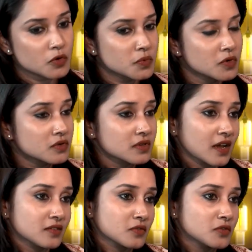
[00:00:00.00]
will look
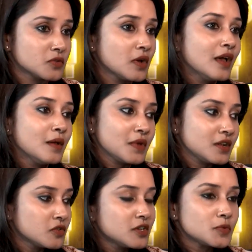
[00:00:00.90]
nice on you?
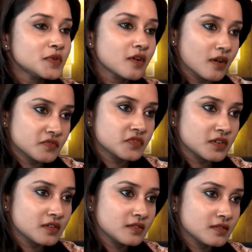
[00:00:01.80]
Mainly, you need to be
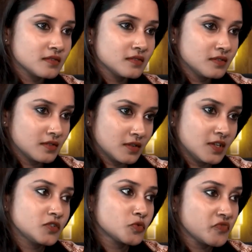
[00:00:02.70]
confident. Hmm. You
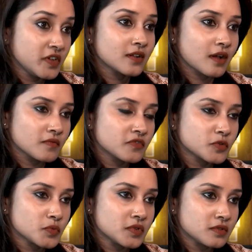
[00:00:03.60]
need to feel
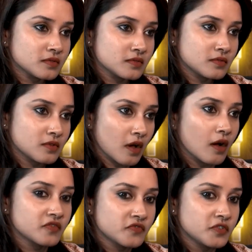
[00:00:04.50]
comfortable. Hmm. Your
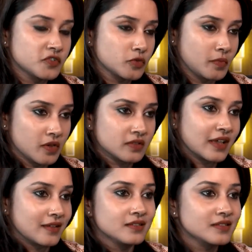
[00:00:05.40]
outfit should be your
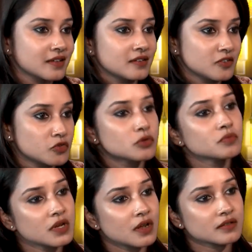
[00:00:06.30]
second skin. It
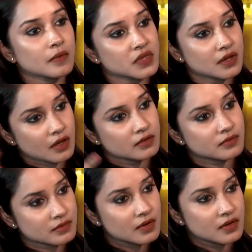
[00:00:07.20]
shouldn't be like Absolutely. something
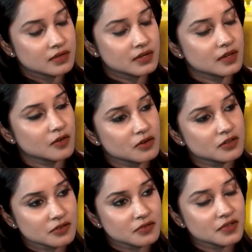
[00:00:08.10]
else sticking on to you. Yeah.